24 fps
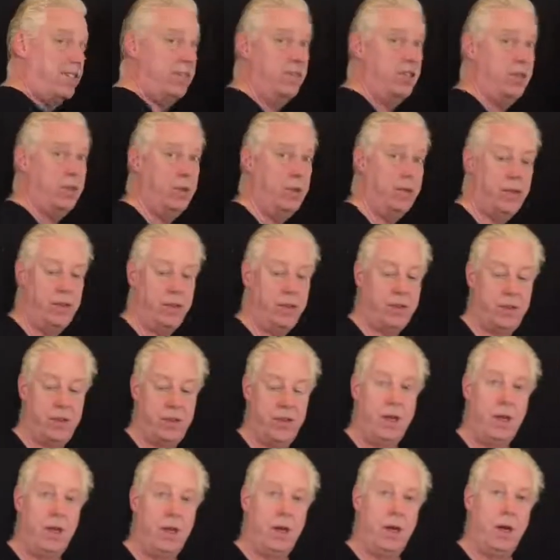do this,
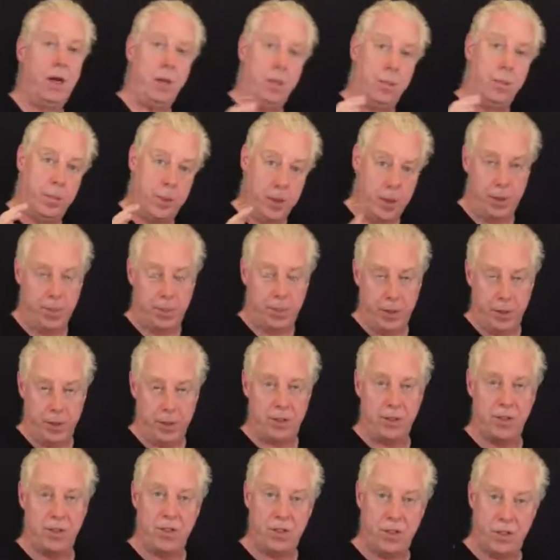but the
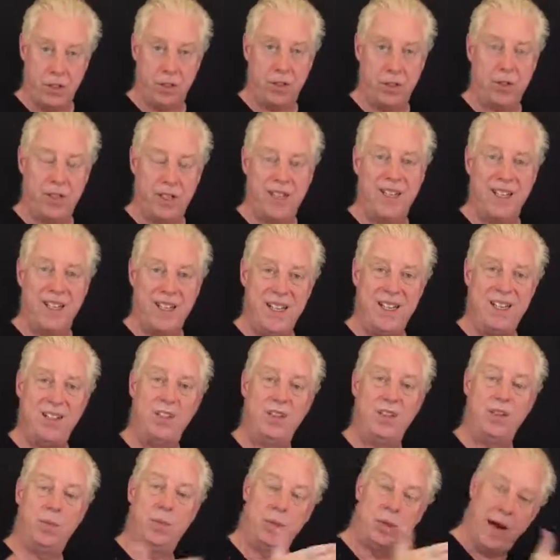person's still going to need
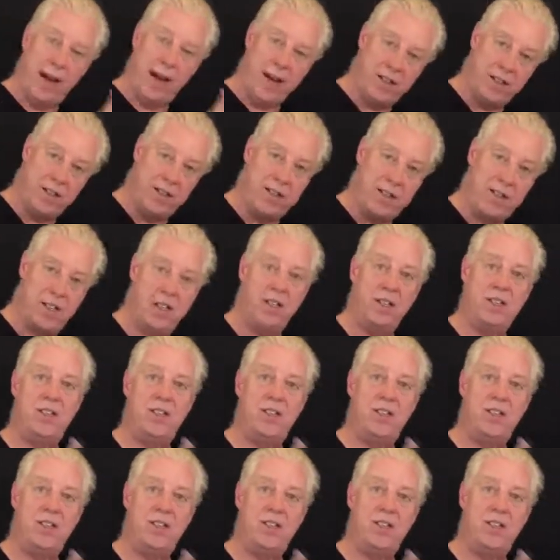to practice it, is